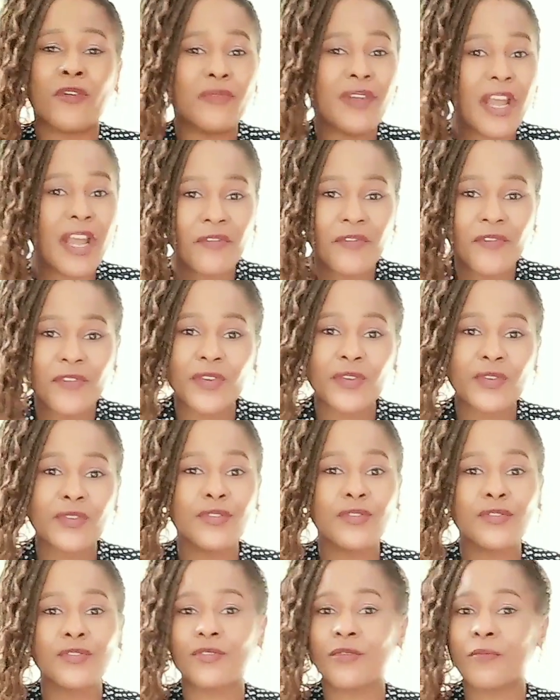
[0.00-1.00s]

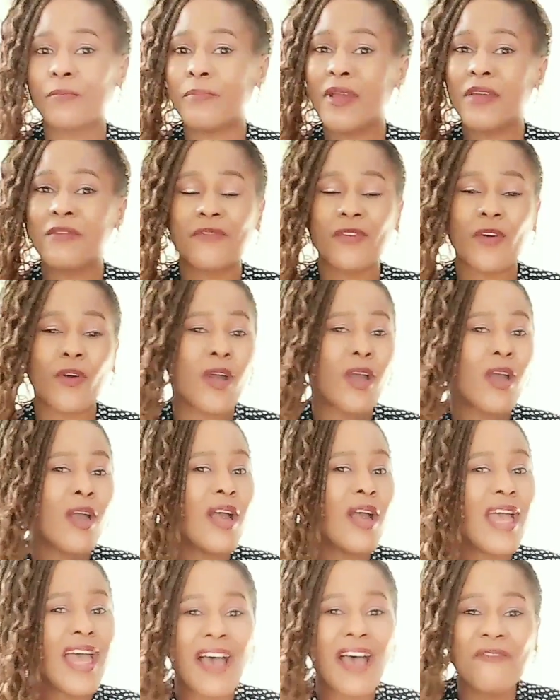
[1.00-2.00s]
refuse, you pay for
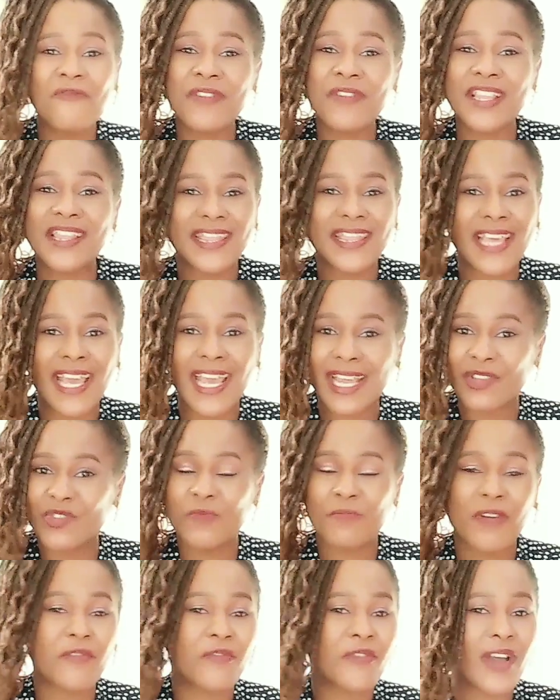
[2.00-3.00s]

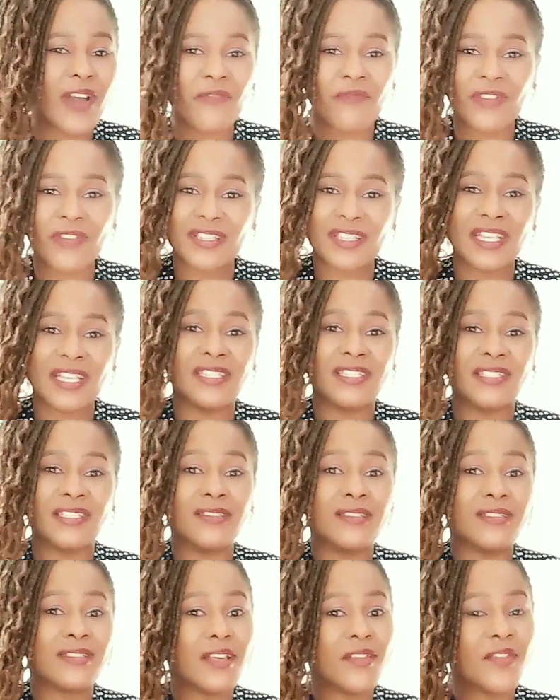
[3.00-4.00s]
everything,
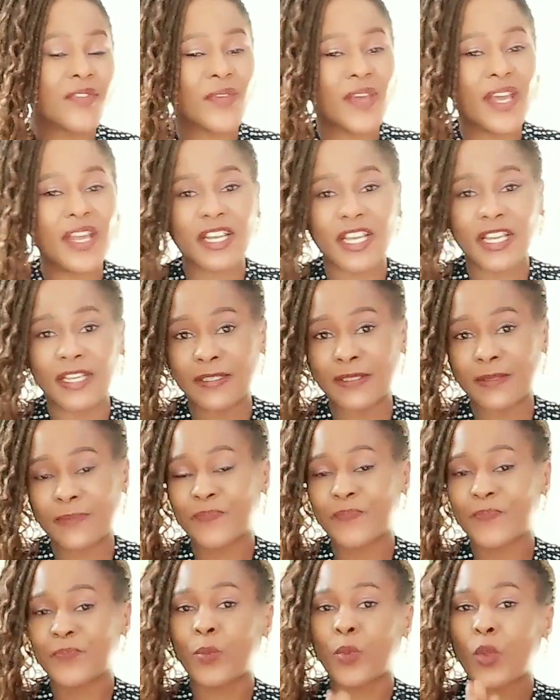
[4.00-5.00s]
The thing is,
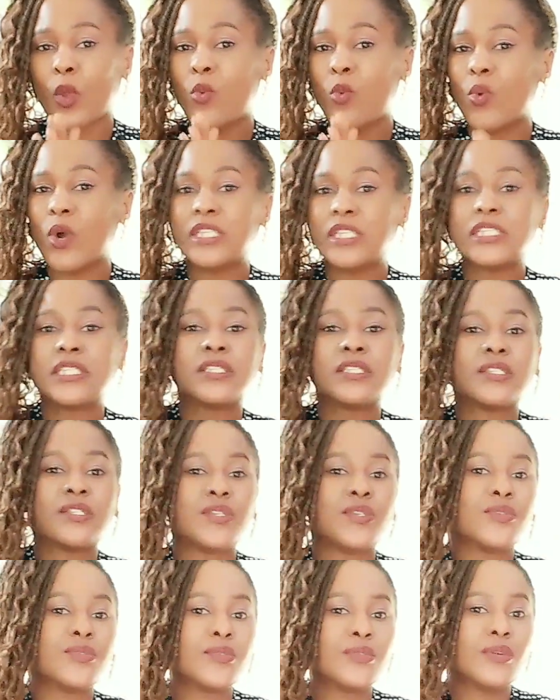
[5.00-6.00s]

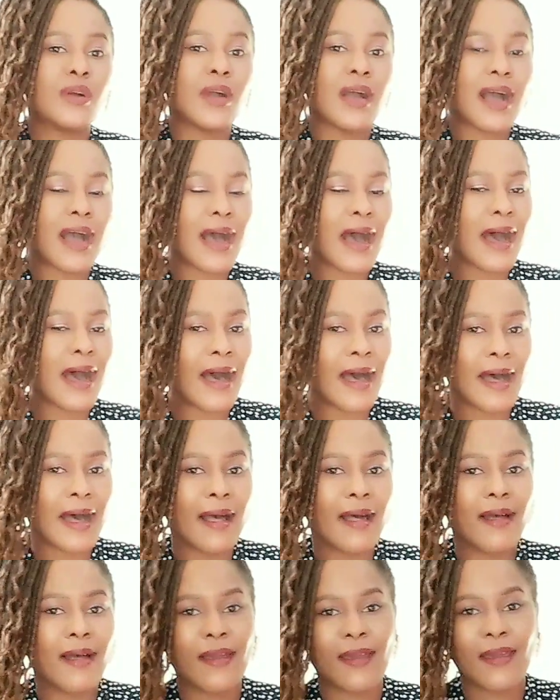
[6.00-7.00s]
once you
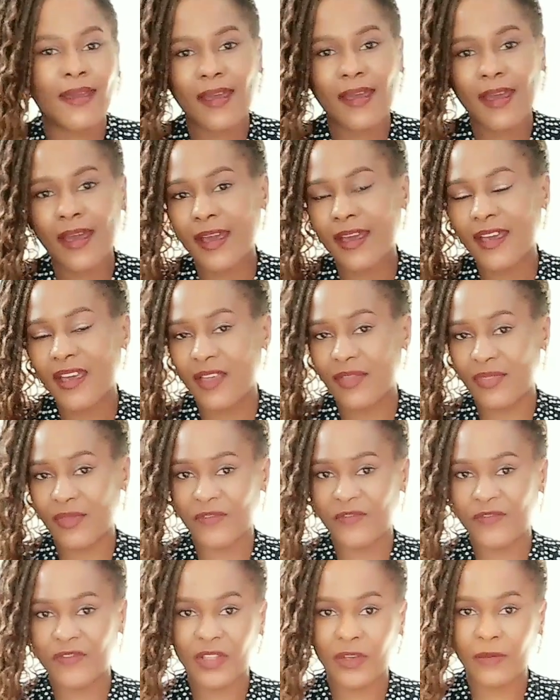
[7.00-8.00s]
are here in
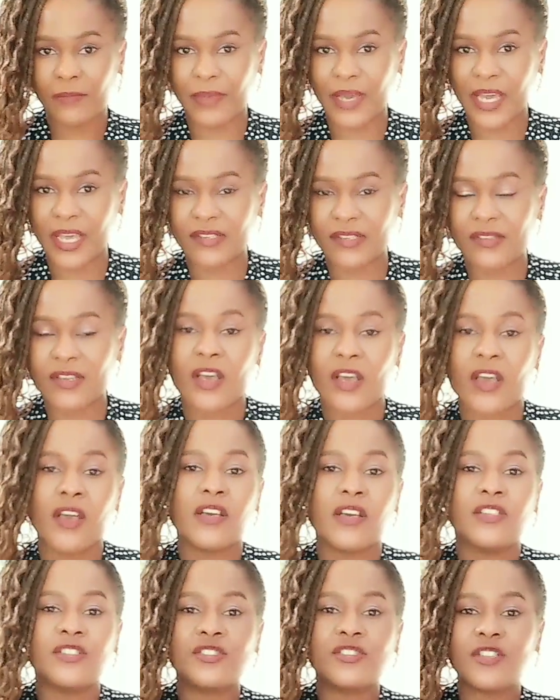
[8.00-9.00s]
the Philippines,
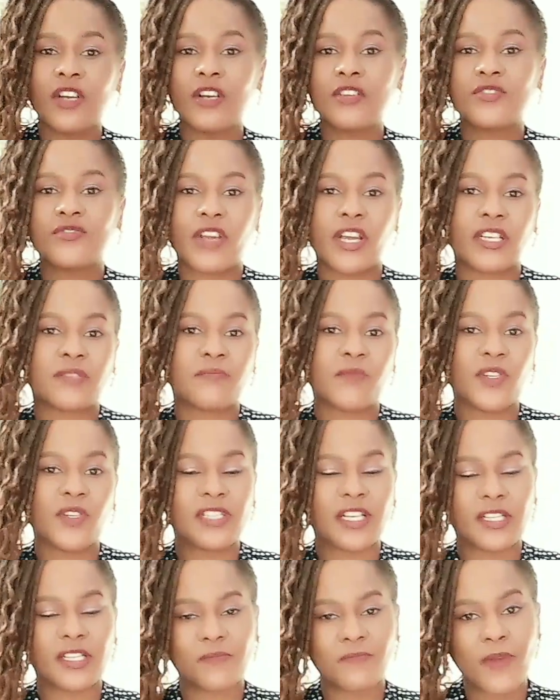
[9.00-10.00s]
just try as
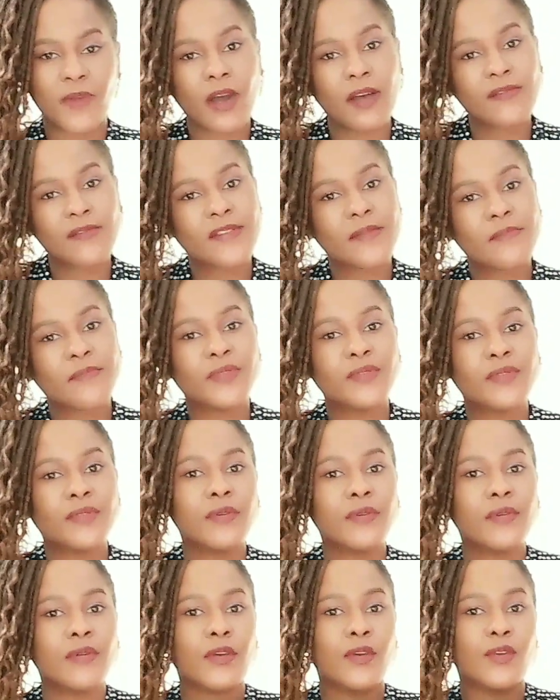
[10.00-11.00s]
much as
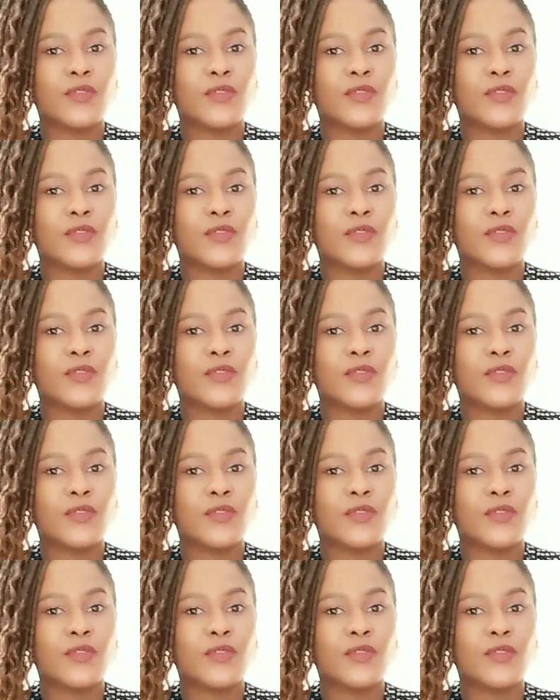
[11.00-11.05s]
possible